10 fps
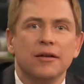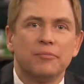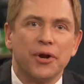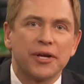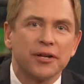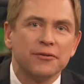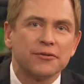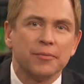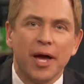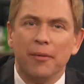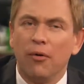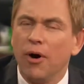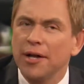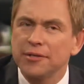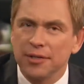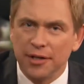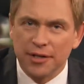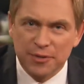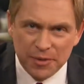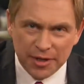Breaking news from Emma
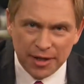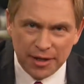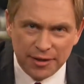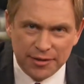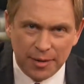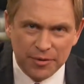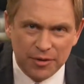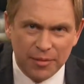Watson speaking in W